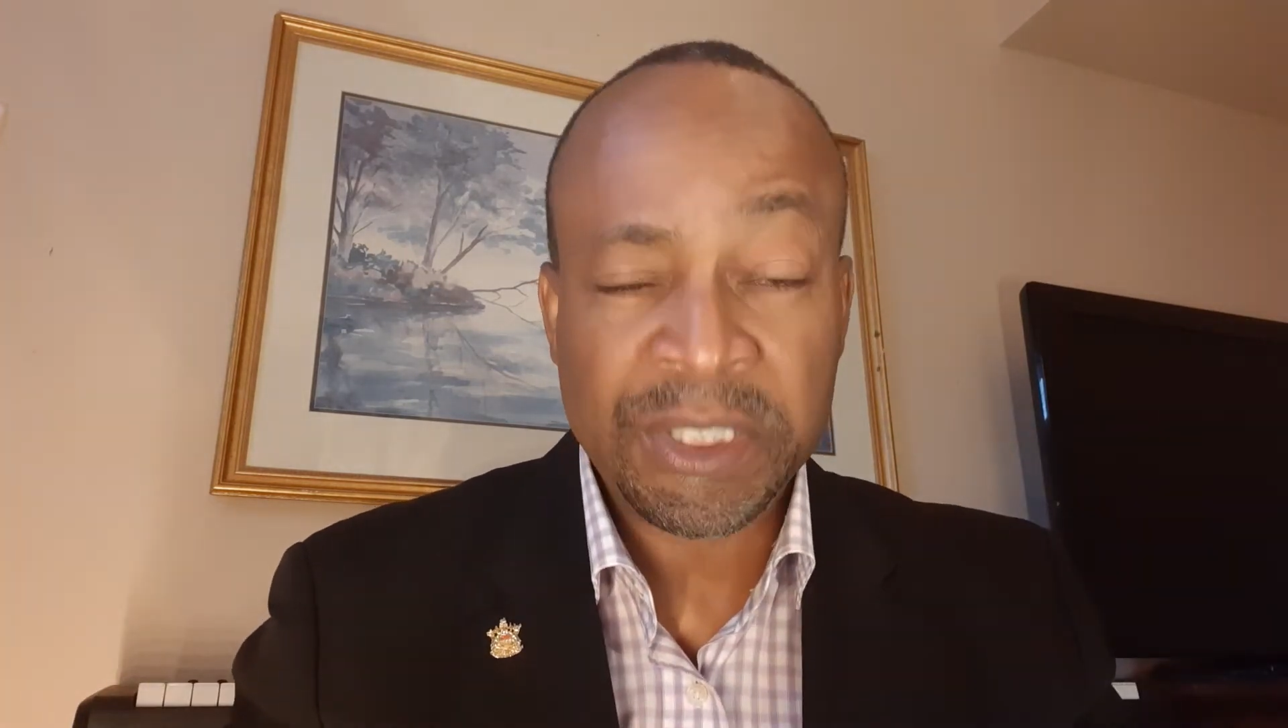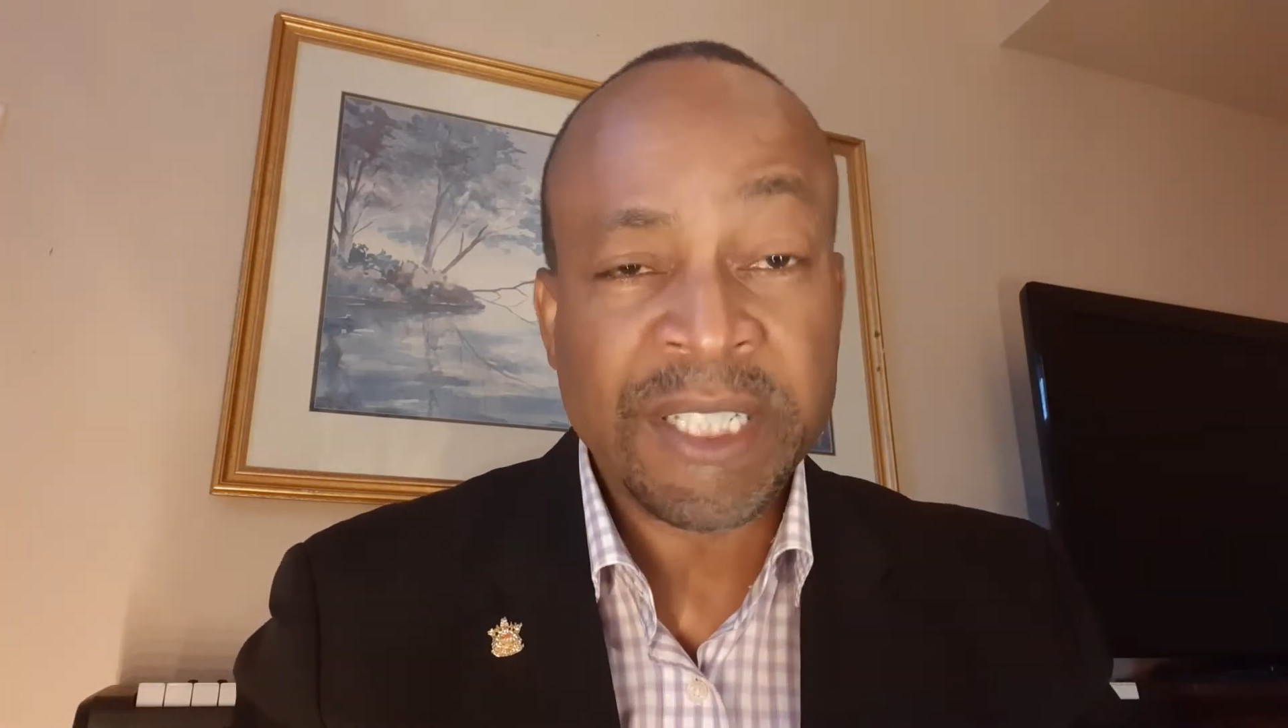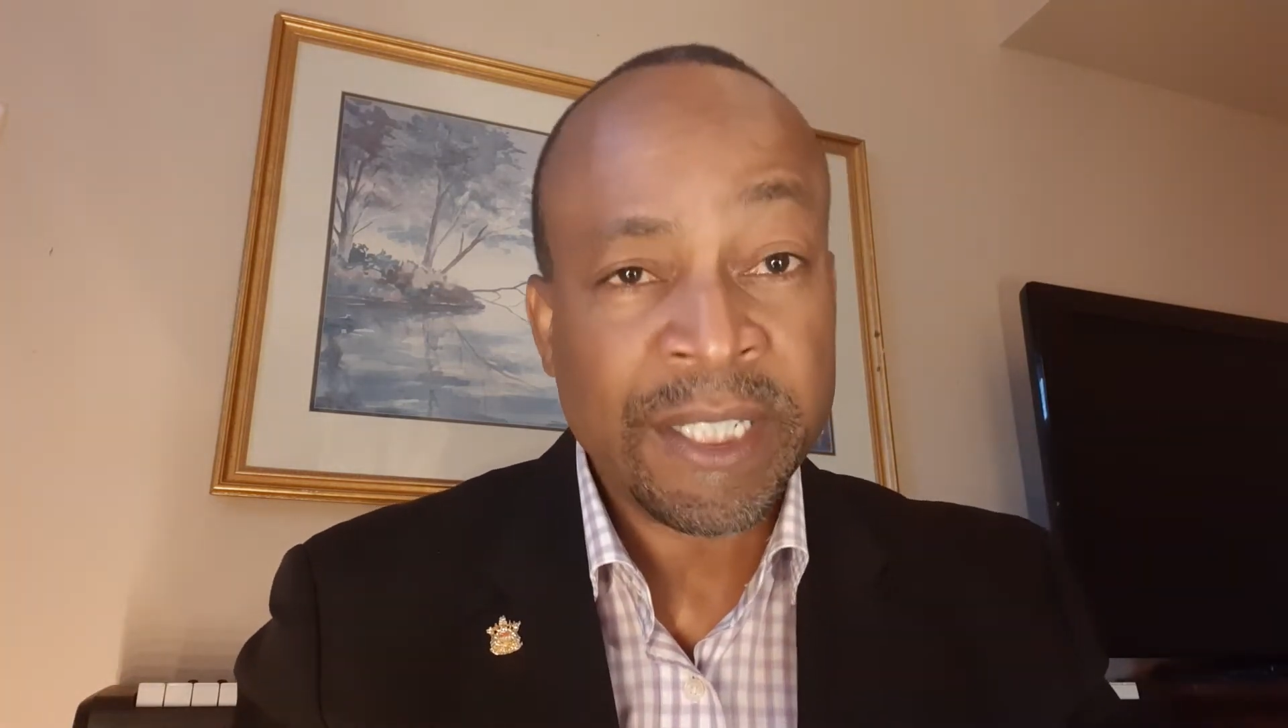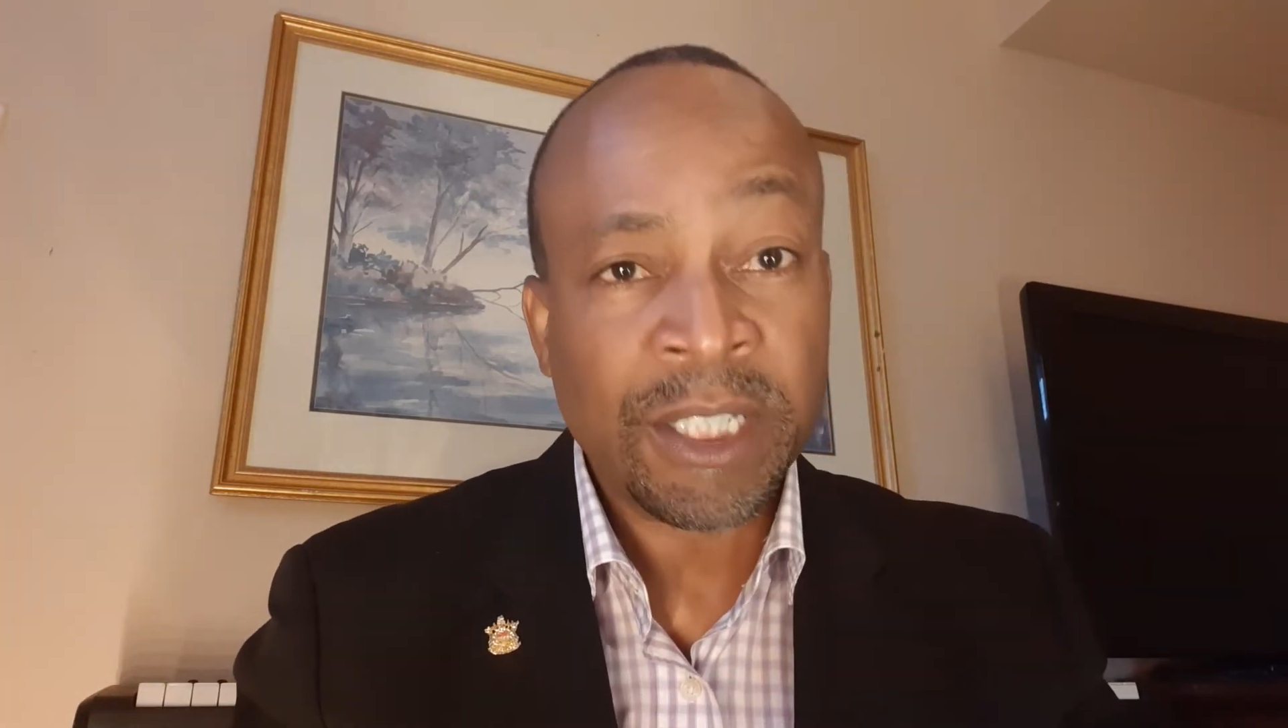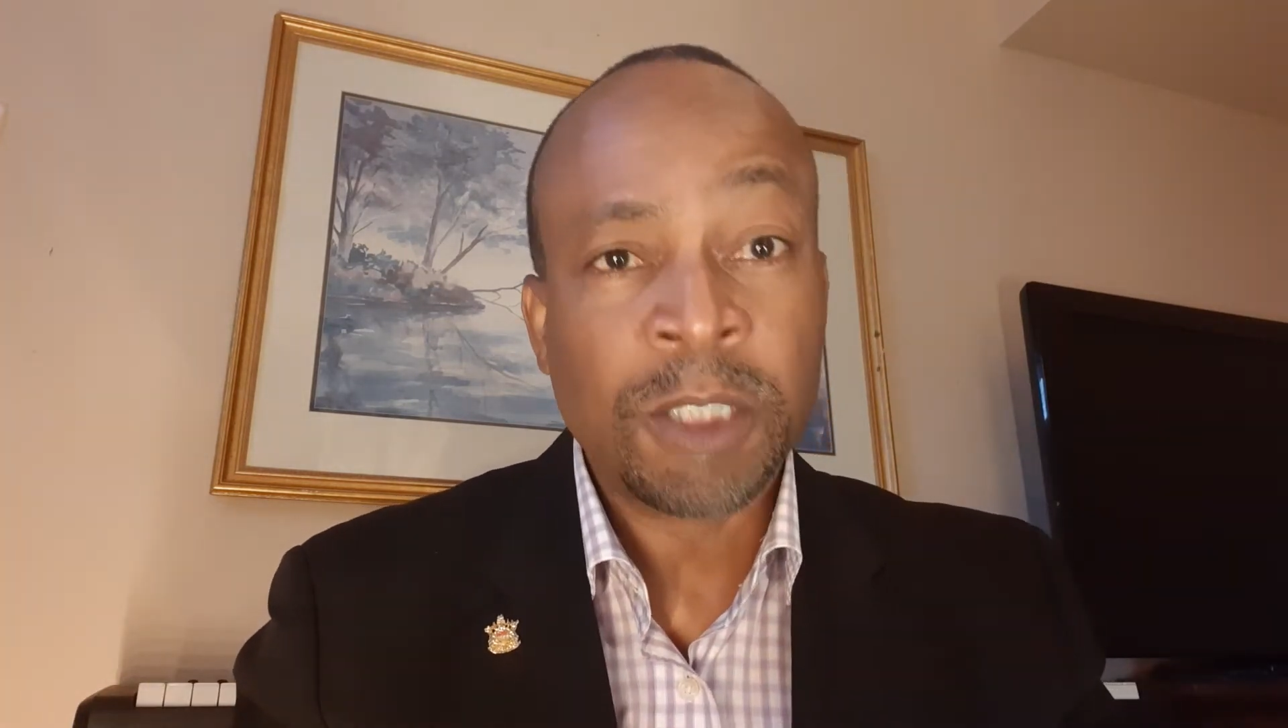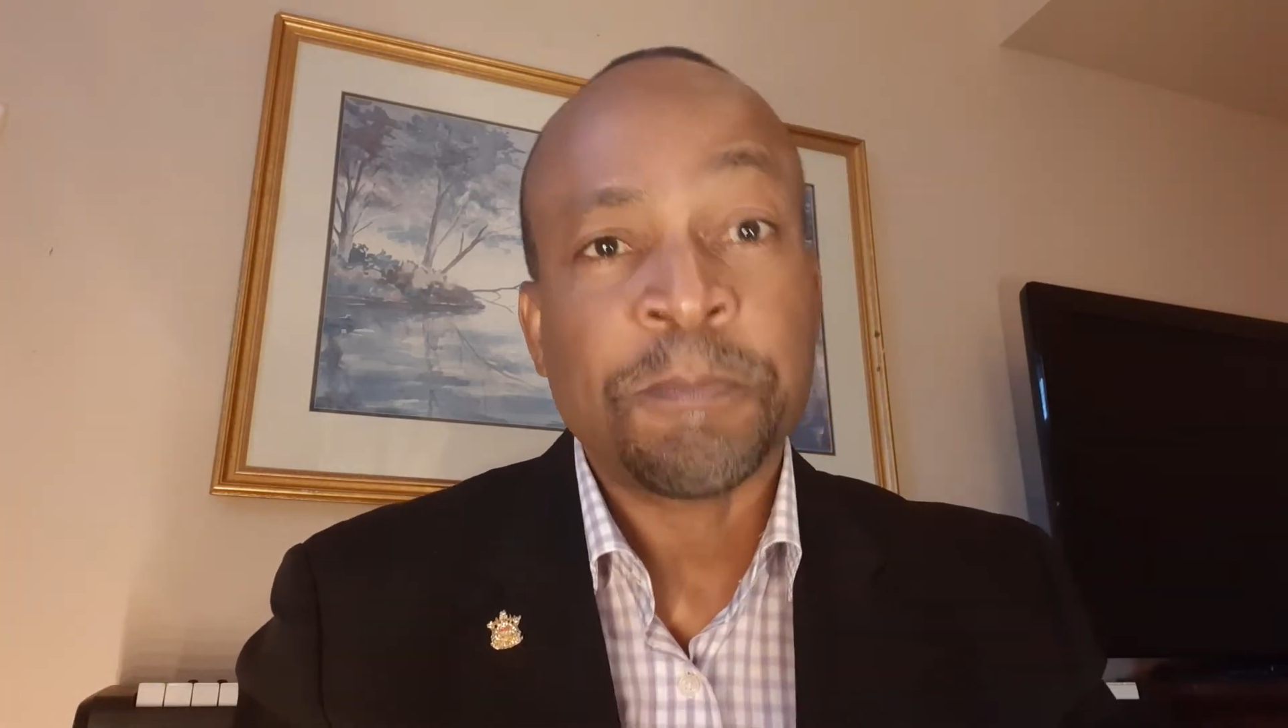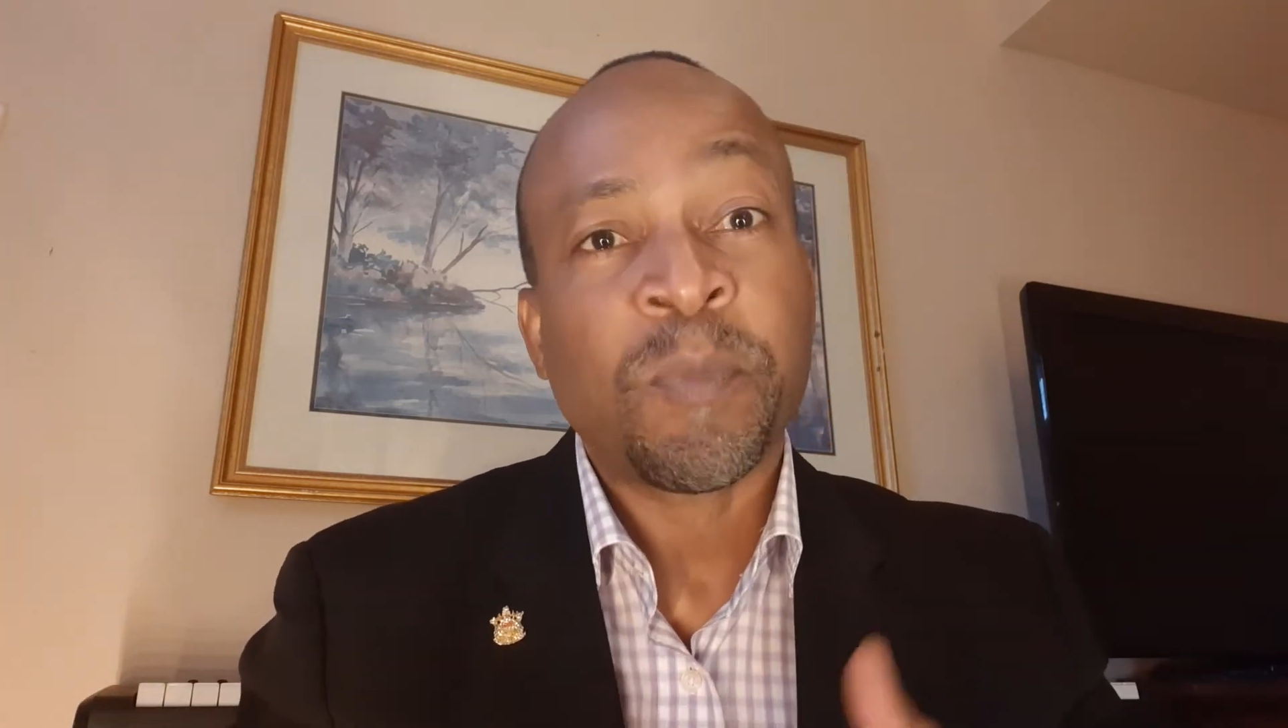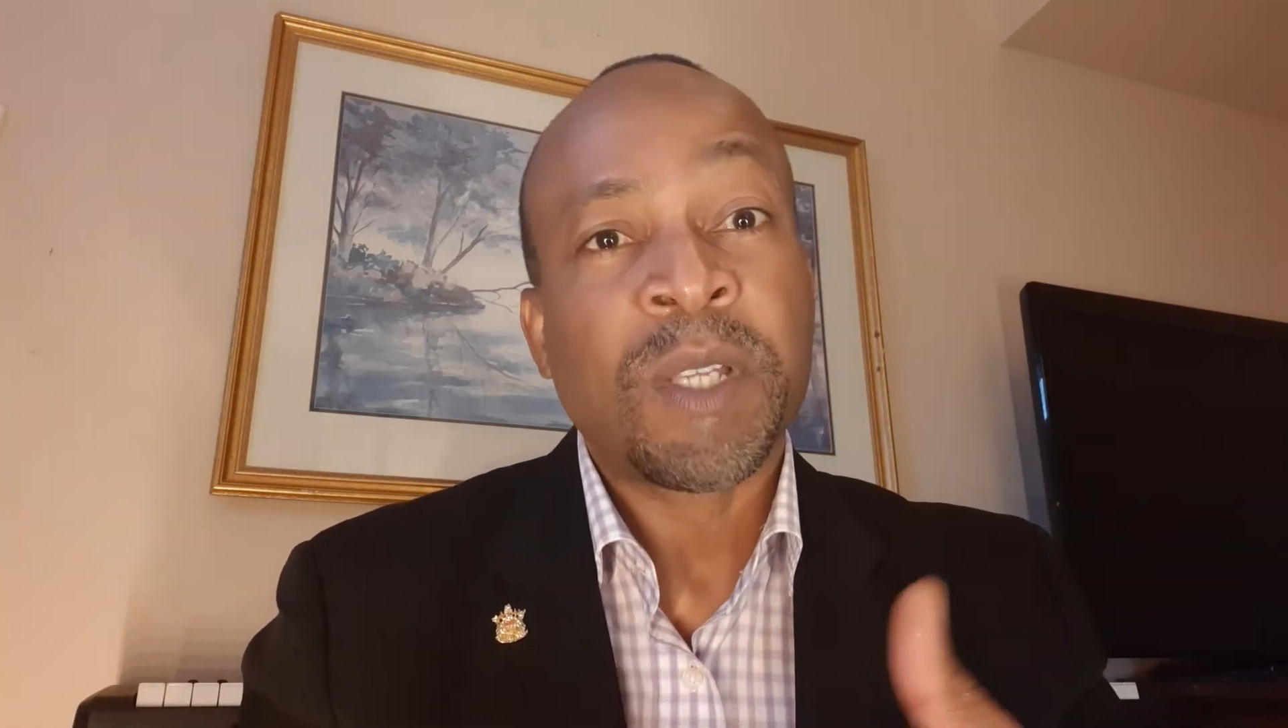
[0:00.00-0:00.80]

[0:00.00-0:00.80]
here